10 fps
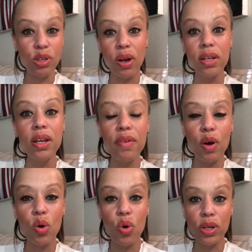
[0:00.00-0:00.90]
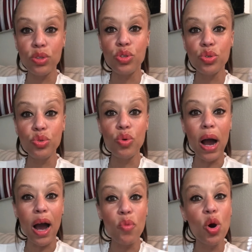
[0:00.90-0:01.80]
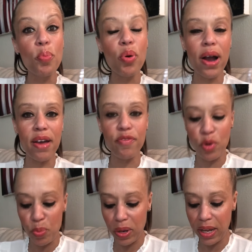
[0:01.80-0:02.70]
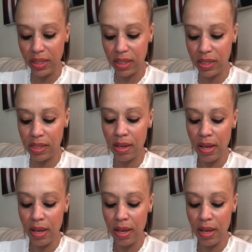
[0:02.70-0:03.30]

or live according to our prideful places,